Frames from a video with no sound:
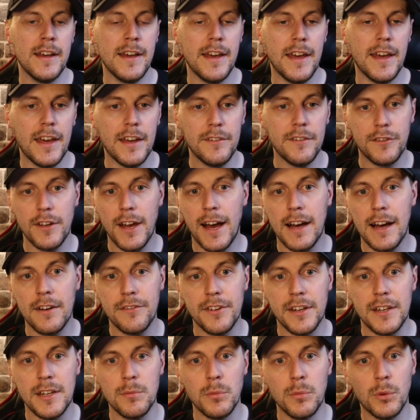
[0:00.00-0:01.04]
If you have
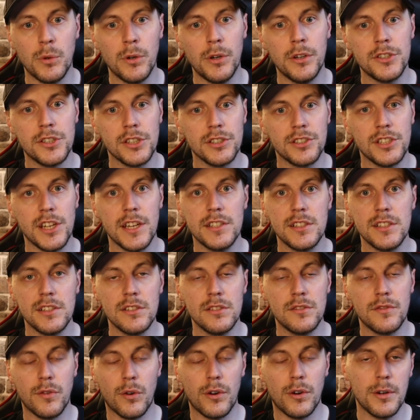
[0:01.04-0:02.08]
any more suggestions
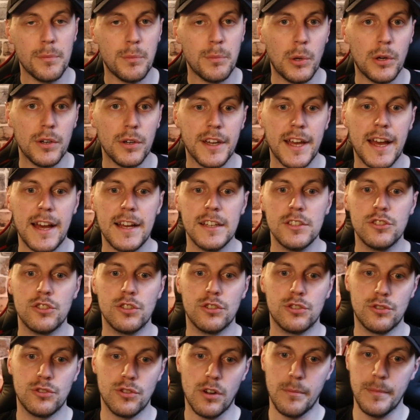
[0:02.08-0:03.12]
for the podcast, just
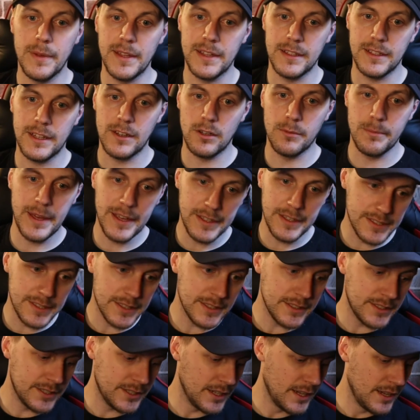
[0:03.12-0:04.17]
drop me a little
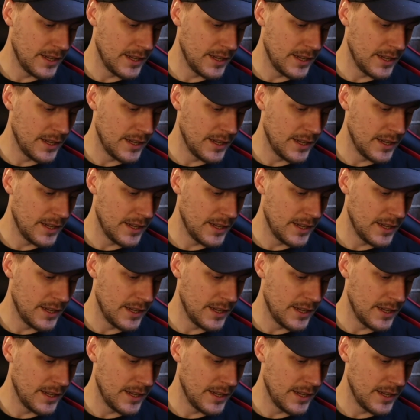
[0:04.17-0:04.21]
message.